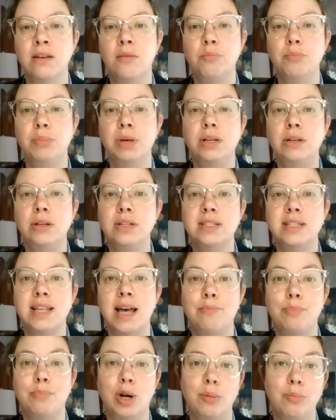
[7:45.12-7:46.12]
bills
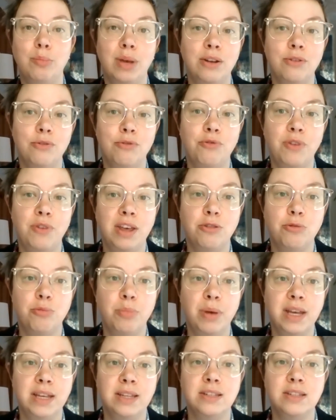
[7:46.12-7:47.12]
that permit
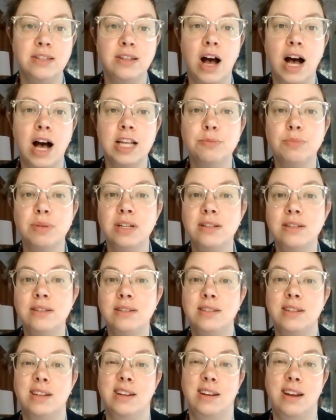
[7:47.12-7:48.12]
faith-based hospitals
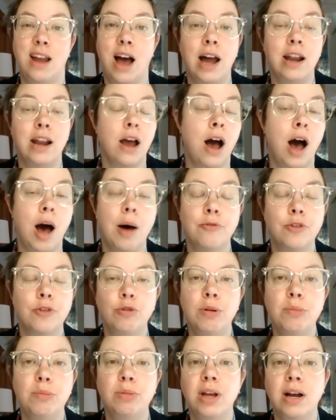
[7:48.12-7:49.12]
to not offer
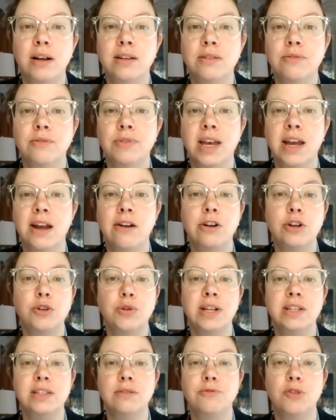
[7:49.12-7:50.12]
reproductive care or
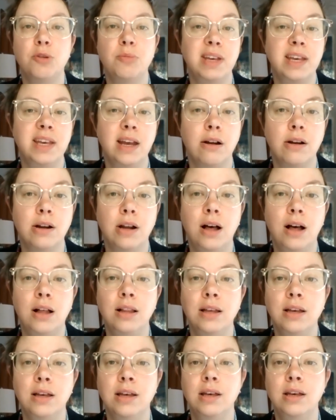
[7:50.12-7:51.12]
trans-affirming care at
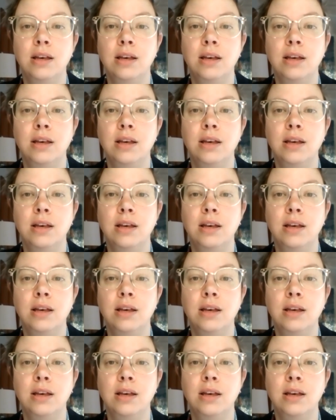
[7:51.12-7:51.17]
all,